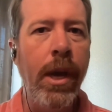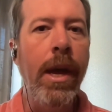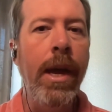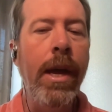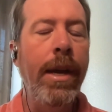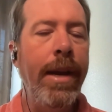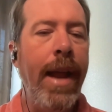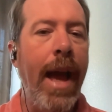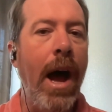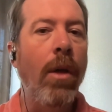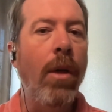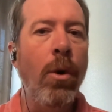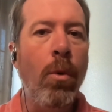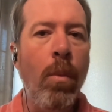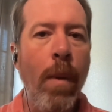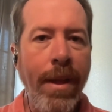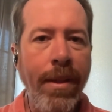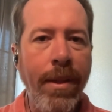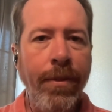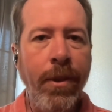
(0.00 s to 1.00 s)
Now, the
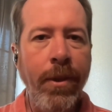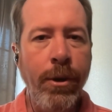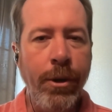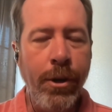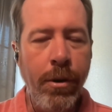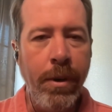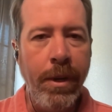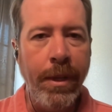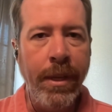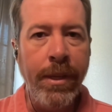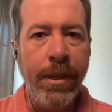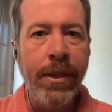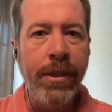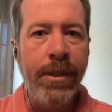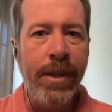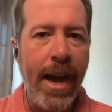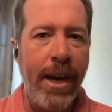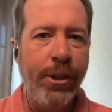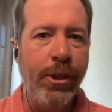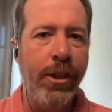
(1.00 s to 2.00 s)
way that they're doing this
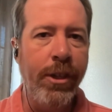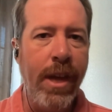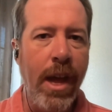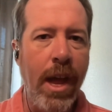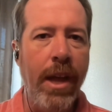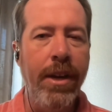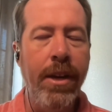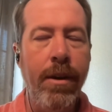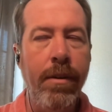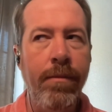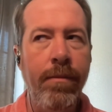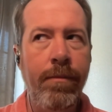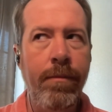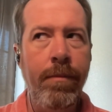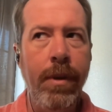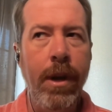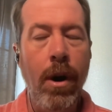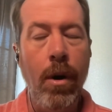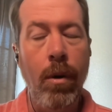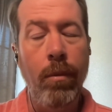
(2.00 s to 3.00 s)
is actually kind of,
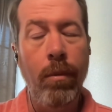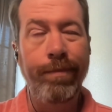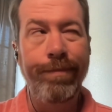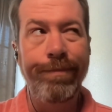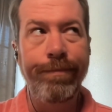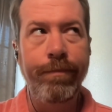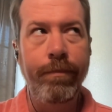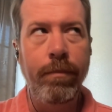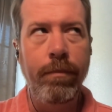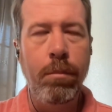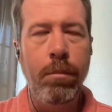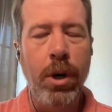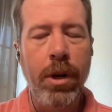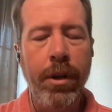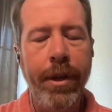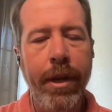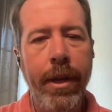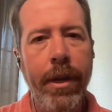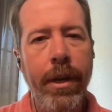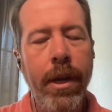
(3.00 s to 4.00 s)

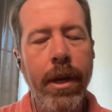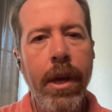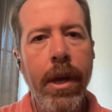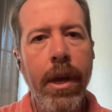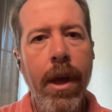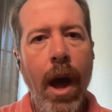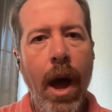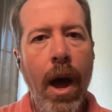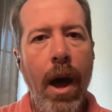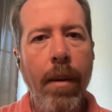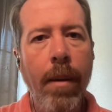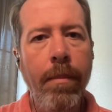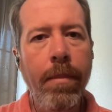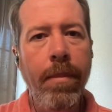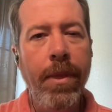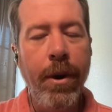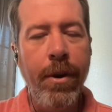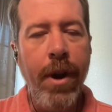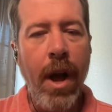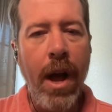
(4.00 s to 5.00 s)
brilliant.
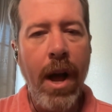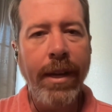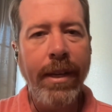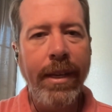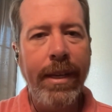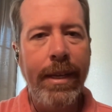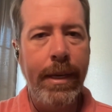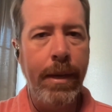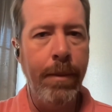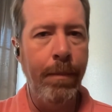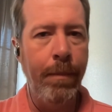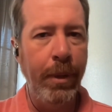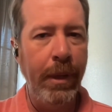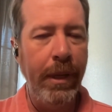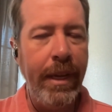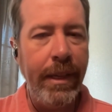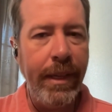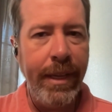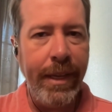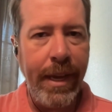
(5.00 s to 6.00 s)
They're not
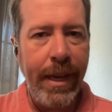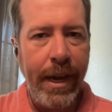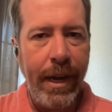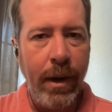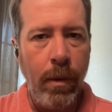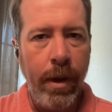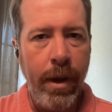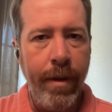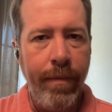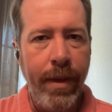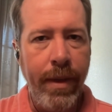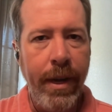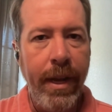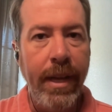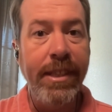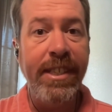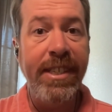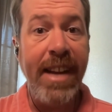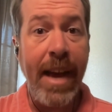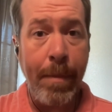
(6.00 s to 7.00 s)
completely getting rid of it.
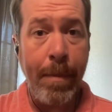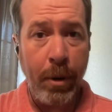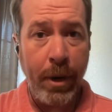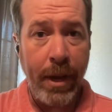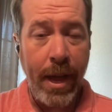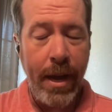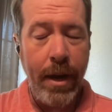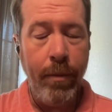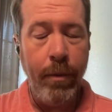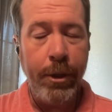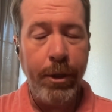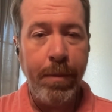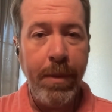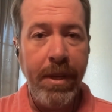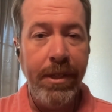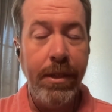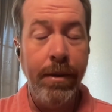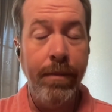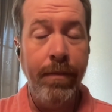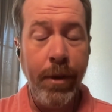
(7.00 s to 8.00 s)
It's deprecated, which
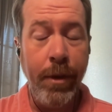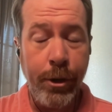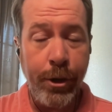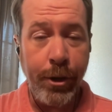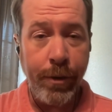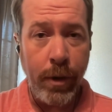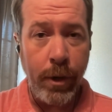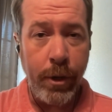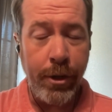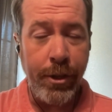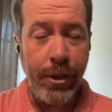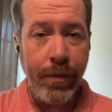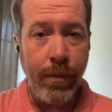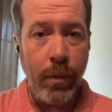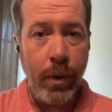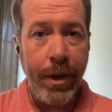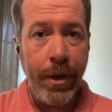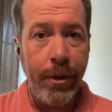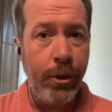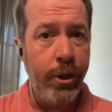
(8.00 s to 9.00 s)
means in future versions of
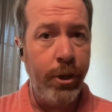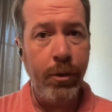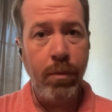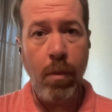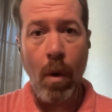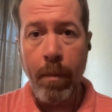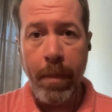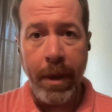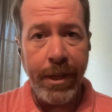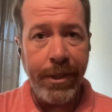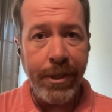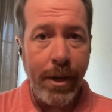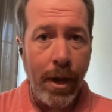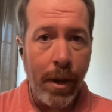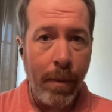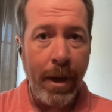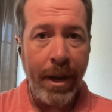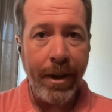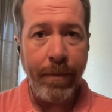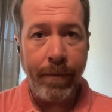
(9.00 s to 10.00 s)
Windows, it just won't be
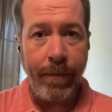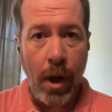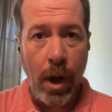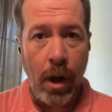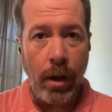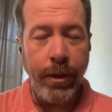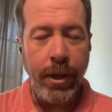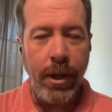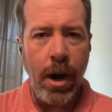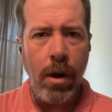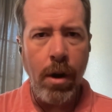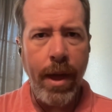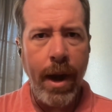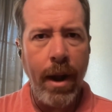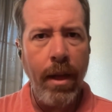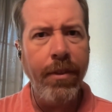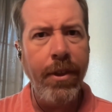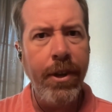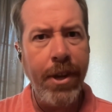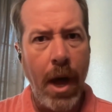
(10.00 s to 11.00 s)
installed by default. Kind of
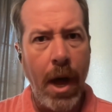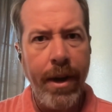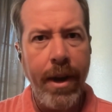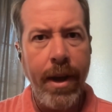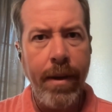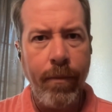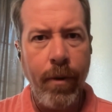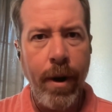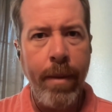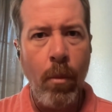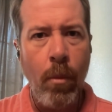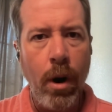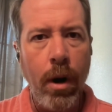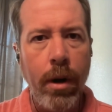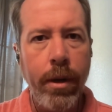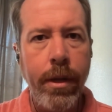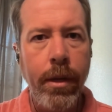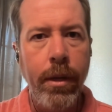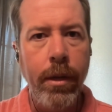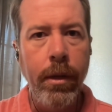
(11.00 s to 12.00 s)
like the .NET
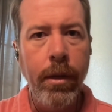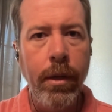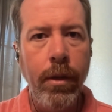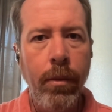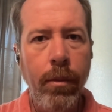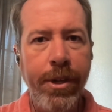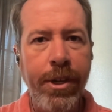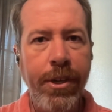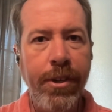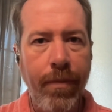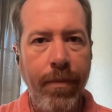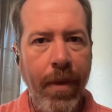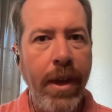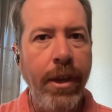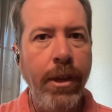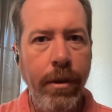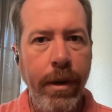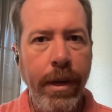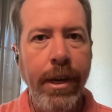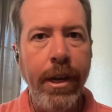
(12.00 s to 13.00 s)
framework, which is a
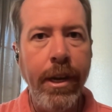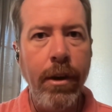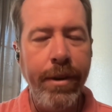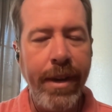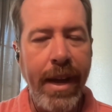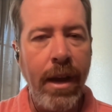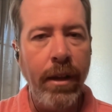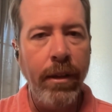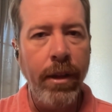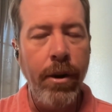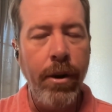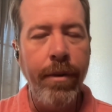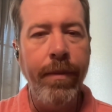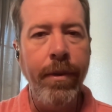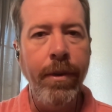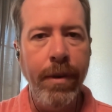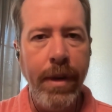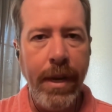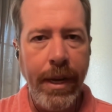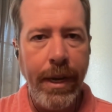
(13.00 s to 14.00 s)
thing you need to go download if
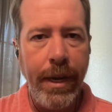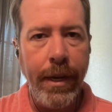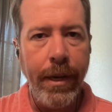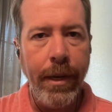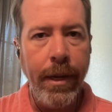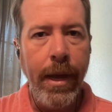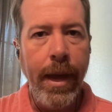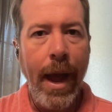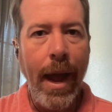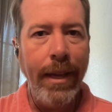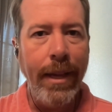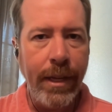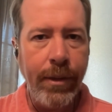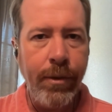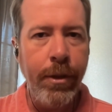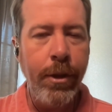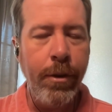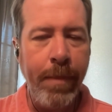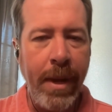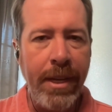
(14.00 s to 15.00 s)
you need it. And that's
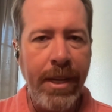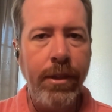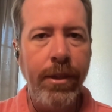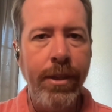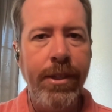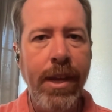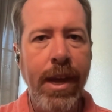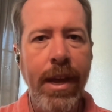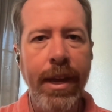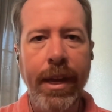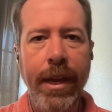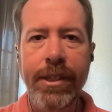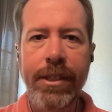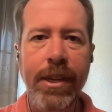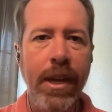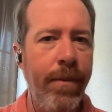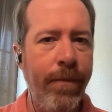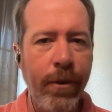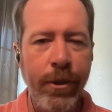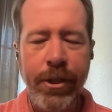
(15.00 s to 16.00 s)
what they're basically saying is
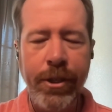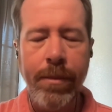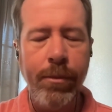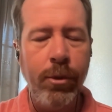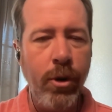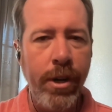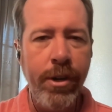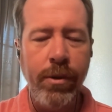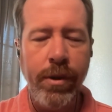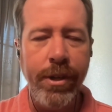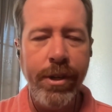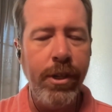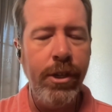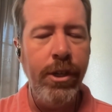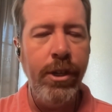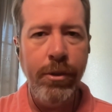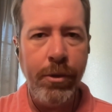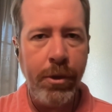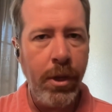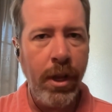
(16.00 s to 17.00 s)
if for some strange
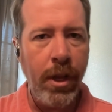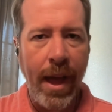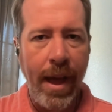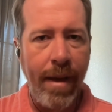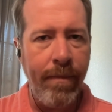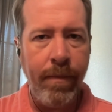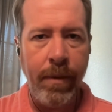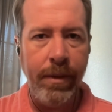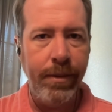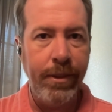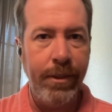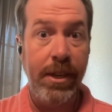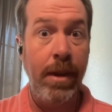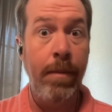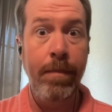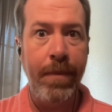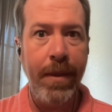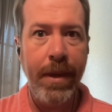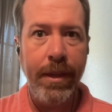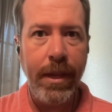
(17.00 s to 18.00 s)
reason you still have
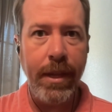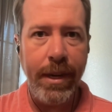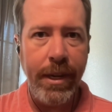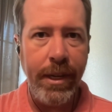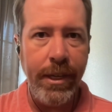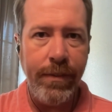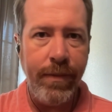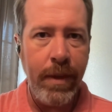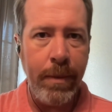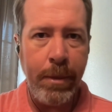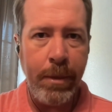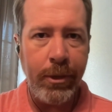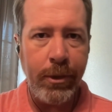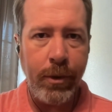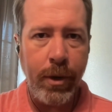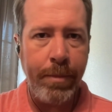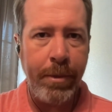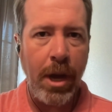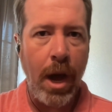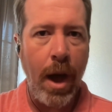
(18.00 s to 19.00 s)
something that needs
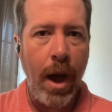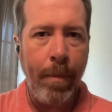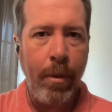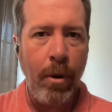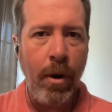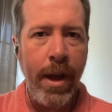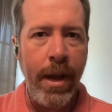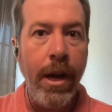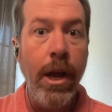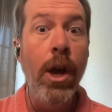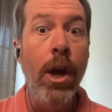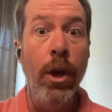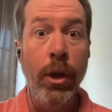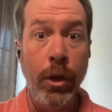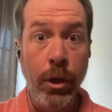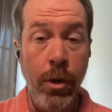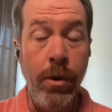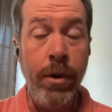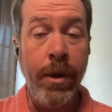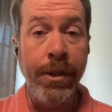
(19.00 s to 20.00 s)
VBscript to operate,
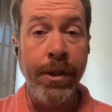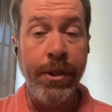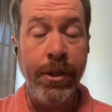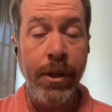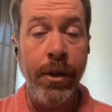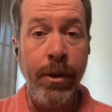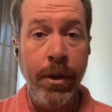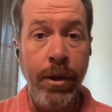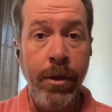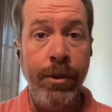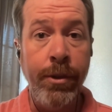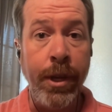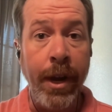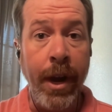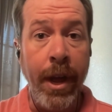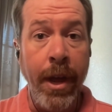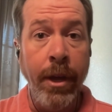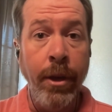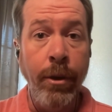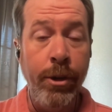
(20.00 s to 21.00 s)
you can still use
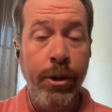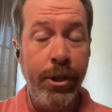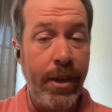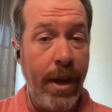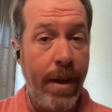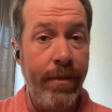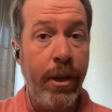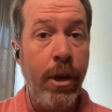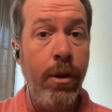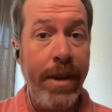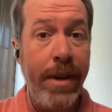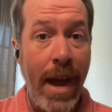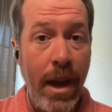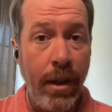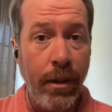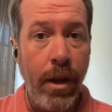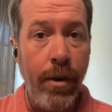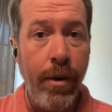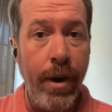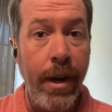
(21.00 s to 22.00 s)
it. You just have to go
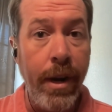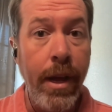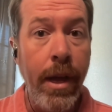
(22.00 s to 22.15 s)
download it.